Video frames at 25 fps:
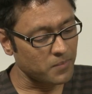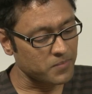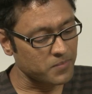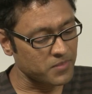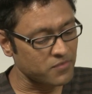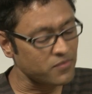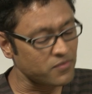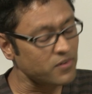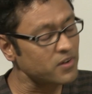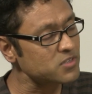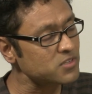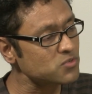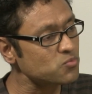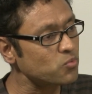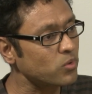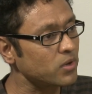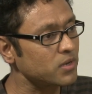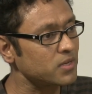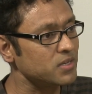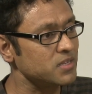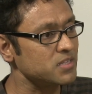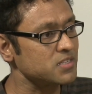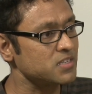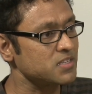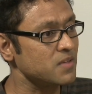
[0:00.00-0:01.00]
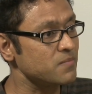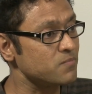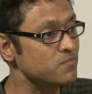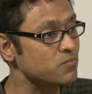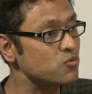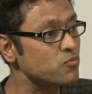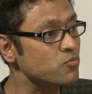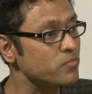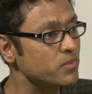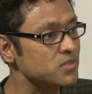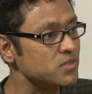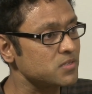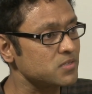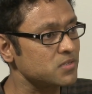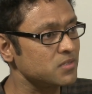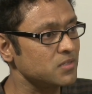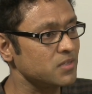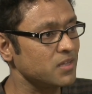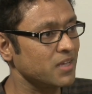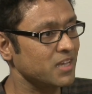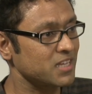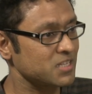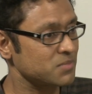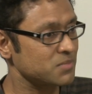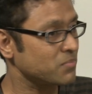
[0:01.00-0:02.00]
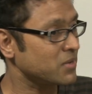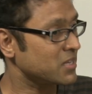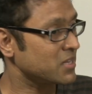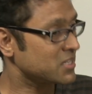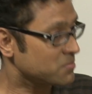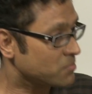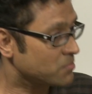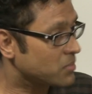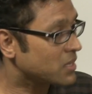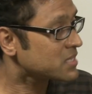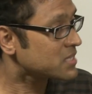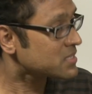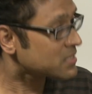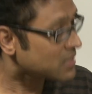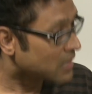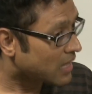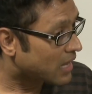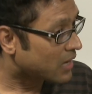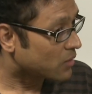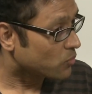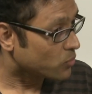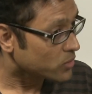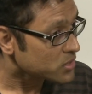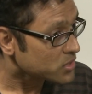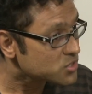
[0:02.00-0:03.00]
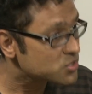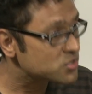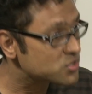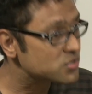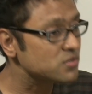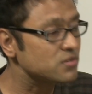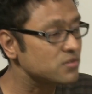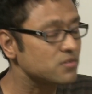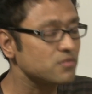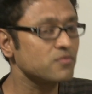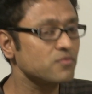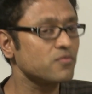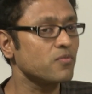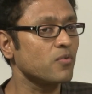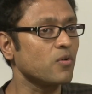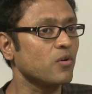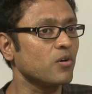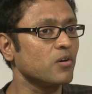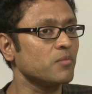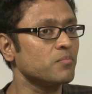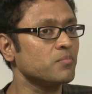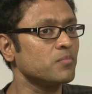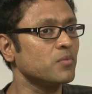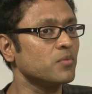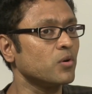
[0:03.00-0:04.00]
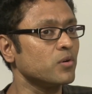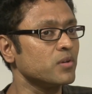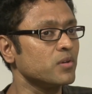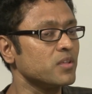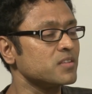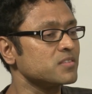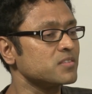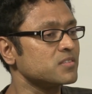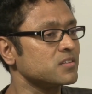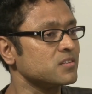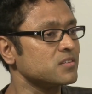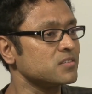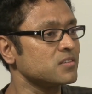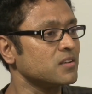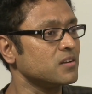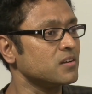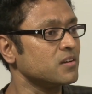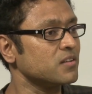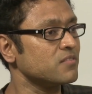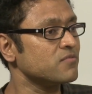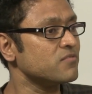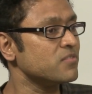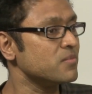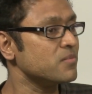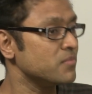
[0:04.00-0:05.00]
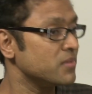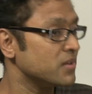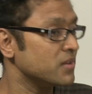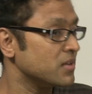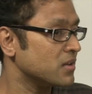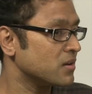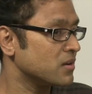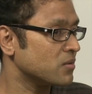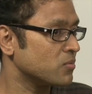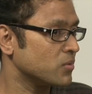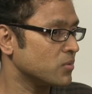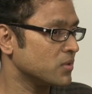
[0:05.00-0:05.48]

The first one is improvements in the X++ language. For audience that is already familiar